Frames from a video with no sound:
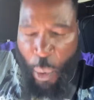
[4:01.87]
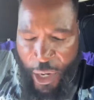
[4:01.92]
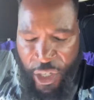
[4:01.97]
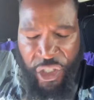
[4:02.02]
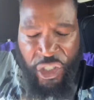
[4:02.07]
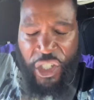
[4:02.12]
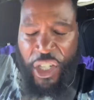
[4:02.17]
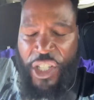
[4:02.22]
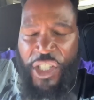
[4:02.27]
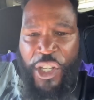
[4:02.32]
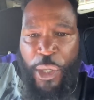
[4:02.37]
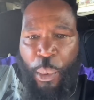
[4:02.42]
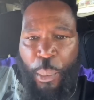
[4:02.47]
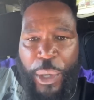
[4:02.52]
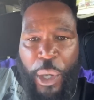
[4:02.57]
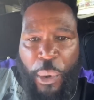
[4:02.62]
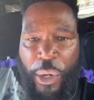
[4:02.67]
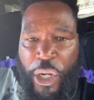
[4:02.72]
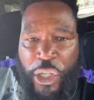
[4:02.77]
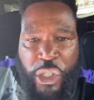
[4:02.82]
me
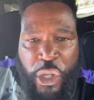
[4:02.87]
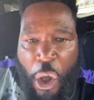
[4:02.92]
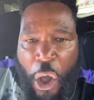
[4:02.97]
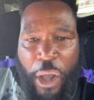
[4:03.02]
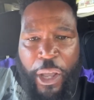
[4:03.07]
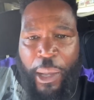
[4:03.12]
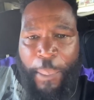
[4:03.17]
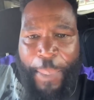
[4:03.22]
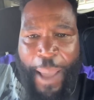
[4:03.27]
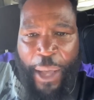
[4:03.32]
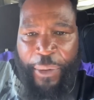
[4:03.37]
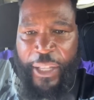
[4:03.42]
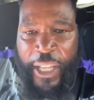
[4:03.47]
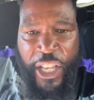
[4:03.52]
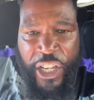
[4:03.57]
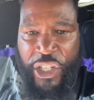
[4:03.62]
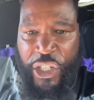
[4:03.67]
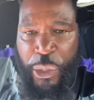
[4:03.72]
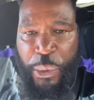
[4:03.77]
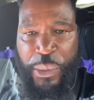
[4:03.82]
questions, and we're going to talk
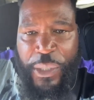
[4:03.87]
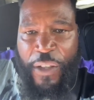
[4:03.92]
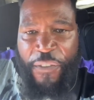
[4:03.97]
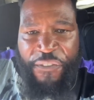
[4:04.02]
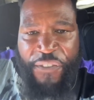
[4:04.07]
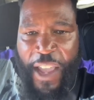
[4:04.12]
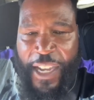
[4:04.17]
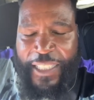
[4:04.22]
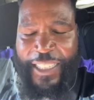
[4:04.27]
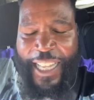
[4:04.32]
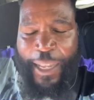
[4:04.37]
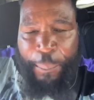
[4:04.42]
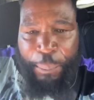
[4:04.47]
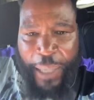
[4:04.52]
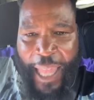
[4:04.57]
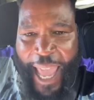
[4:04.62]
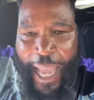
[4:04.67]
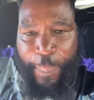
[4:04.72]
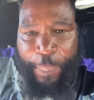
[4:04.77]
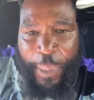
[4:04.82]
about issues
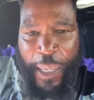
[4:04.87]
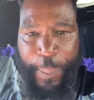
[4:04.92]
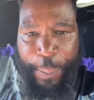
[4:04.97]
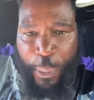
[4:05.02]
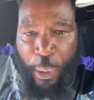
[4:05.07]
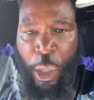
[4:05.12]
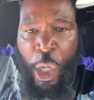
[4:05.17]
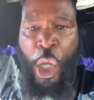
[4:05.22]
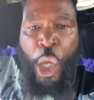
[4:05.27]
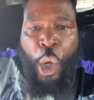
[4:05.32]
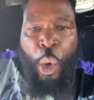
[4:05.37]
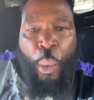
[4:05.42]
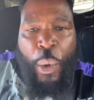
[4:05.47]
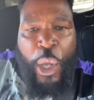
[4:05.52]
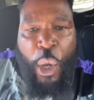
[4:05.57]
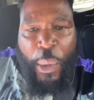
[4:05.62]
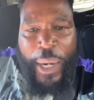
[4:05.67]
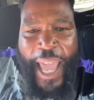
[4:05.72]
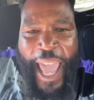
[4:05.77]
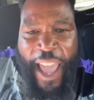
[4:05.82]
affecting black people.
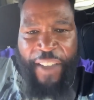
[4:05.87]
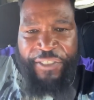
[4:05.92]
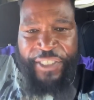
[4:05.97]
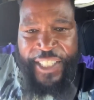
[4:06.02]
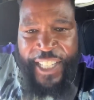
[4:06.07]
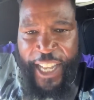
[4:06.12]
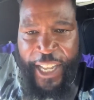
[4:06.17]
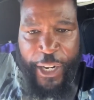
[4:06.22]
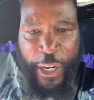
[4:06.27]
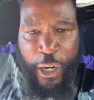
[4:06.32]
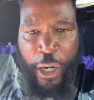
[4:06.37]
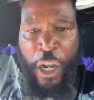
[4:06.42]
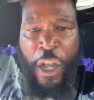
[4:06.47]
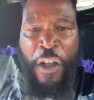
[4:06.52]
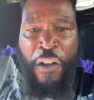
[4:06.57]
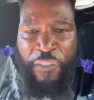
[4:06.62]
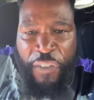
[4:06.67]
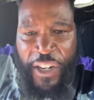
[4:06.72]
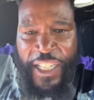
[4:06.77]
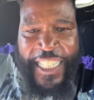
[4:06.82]
We're going to have
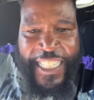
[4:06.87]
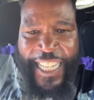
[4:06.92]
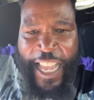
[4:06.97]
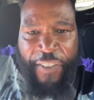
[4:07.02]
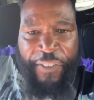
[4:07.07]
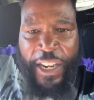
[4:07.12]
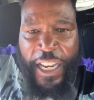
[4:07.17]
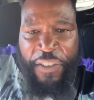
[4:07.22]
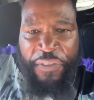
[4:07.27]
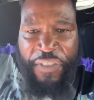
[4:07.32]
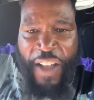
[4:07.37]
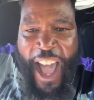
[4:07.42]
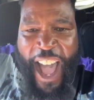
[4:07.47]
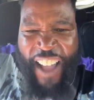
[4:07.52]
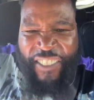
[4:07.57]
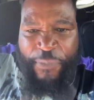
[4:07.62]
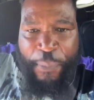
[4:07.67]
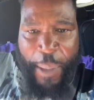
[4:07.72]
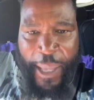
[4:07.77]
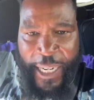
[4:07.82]
dinner for
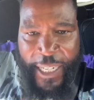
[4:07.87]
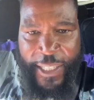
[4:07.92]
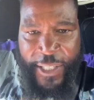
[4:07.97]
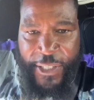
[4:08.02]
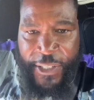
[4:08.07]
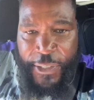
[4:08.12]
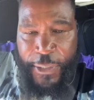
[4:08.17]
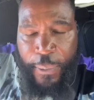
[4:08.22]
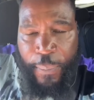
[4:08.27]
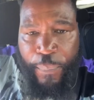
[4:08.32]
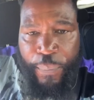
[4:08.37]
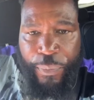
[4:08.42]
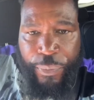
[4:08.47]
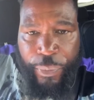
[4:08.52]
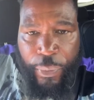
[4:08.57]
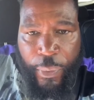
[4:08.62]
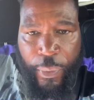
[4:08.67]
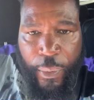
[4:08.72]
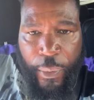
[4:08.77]
75 minutes,